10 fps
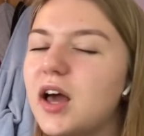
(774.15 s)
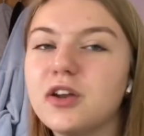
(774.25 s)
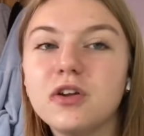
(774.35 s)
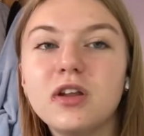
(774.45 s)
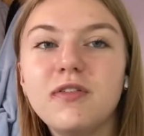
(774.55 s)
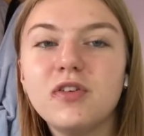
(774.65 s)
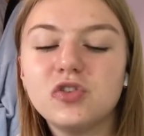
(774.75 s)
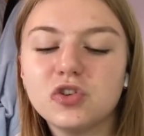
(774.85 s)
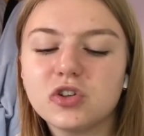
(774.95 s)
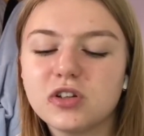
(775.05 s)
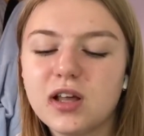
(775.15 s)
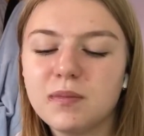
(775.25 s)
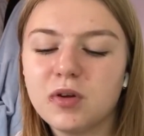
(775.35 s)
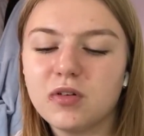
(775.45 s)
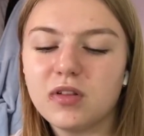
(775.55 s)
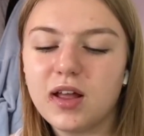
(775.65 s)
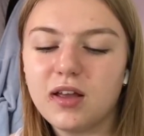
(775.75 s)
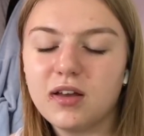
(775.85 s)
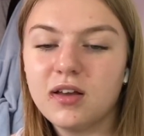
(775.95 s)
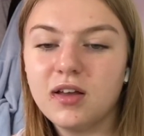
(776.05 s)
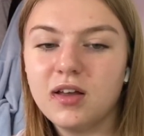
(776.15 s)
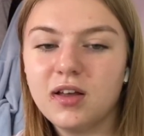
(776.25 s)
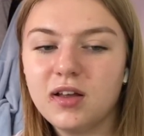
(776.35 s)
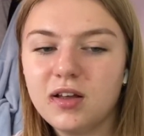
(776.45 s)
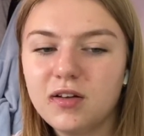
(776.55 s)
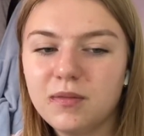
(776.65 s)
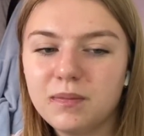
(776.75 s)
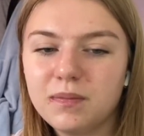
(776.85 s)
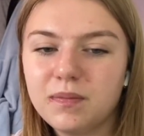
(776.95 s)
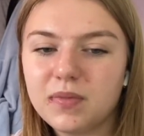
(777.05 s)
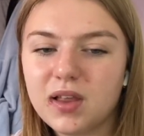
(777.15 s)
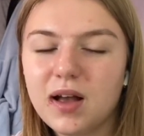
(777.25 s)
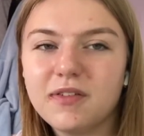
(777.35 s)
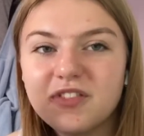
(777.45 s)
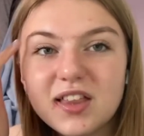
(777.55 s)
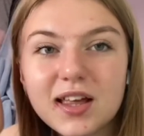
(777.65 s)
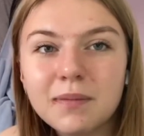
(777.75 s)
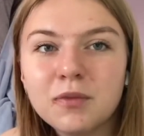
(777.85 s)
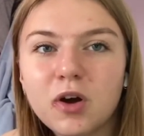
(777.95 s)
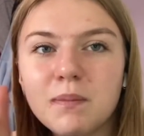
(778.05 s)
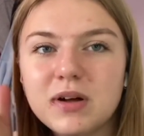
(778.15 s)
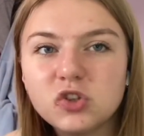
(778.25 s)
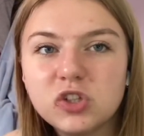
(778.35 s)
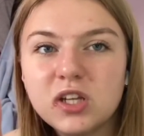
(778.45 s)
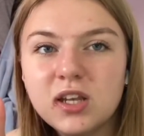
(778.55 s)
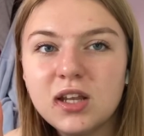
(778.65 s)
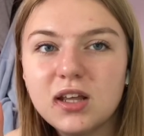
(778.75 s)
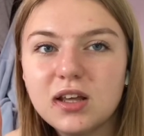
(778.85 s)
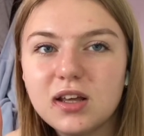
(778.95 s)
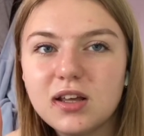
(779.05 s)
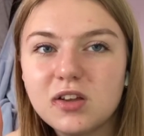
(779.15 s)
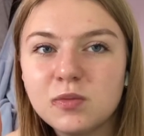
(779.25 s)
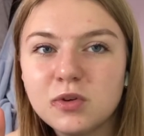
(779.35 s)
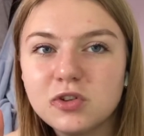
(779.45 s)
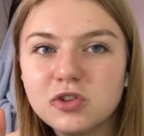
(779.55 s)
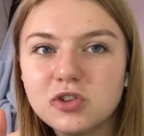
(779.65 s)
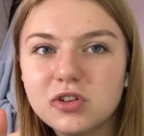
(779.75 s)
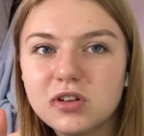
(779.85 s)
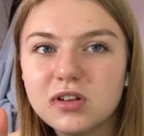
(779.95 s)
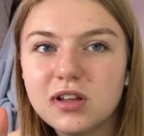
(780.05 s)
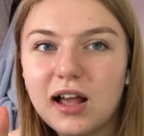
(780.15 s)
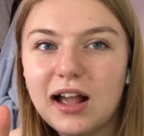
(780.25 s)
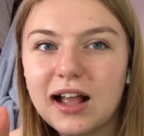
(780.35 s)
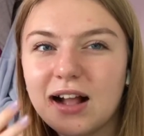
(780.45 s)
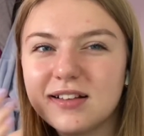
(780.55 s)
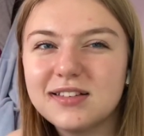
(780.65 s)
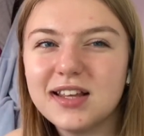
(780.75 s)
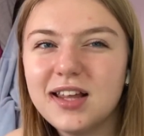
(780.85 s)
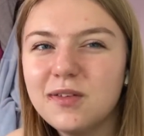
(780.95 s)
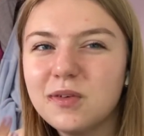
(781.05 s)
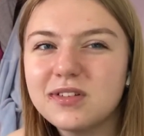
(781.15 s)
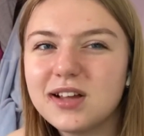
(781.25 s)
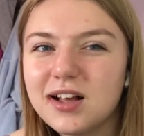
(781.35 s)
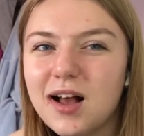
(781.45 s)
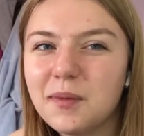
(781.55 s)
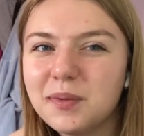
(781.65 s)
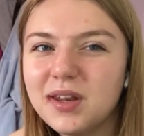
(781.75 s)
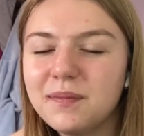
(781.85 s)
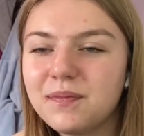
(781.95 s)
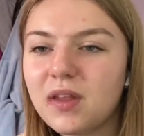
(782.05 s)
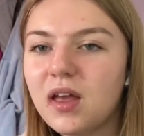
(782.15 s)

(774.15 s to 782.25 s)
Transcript: I don't know if it's just because I'm not like, I feel like I'm not imagining it as much. Like I can't see what's ha happening.